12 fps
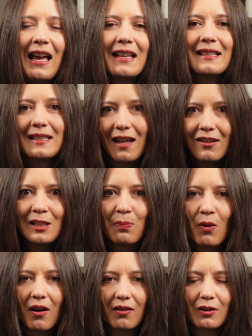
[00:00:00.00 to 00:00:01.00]
Sun
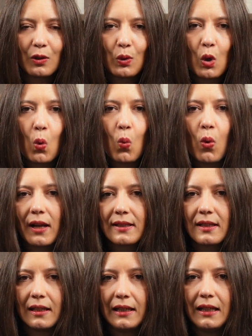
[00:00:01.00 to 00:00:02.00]
SPARC,
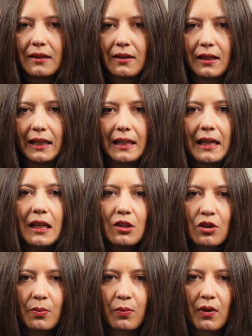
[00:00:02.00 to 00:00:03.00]
once a leader in
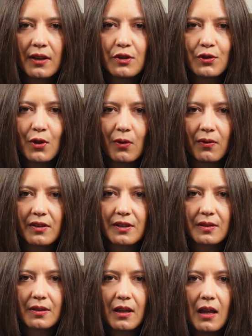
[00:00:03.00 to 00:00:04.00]
enterprise
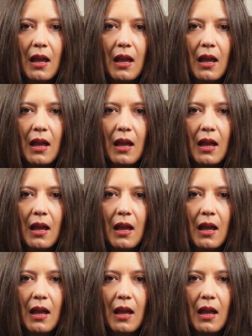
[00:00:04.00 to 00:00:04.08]
servers,